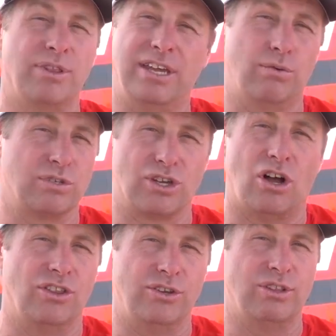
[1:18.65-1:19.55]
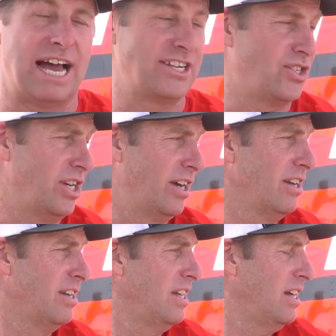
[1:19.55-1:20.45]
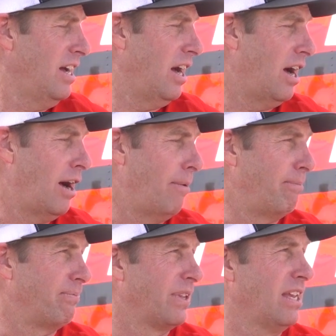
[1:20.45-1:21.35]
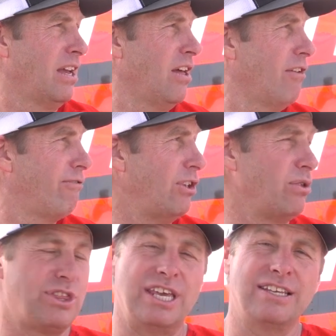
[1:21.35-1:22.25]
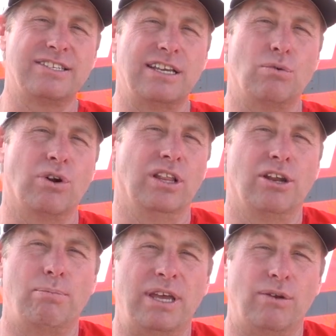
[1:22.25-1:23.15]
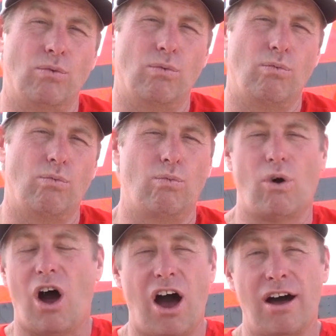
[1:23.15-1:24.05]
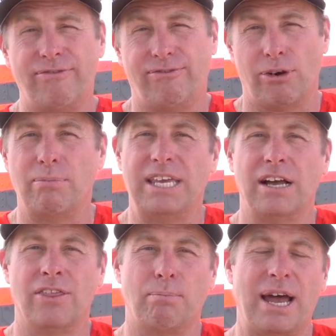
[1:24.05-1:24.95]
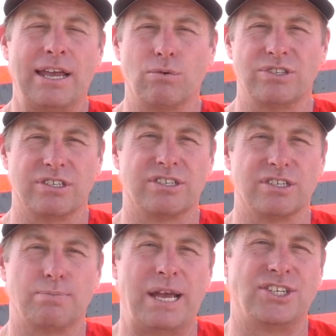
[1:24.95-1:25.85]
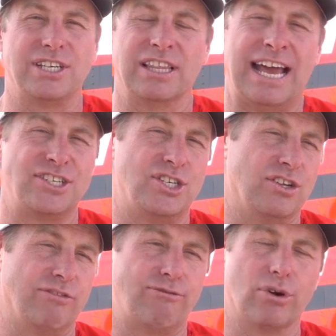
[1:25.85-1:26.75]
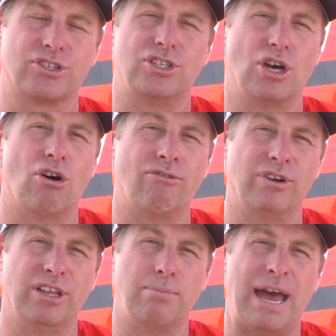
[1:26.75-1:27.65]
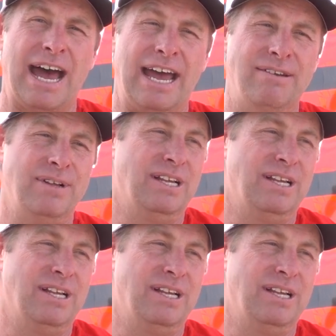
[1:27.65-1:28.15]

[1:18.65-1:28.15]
with it. It was all new last year. Um, few things that were a little bit off for me on the bike was the suspension. Last year the forks dove really bad.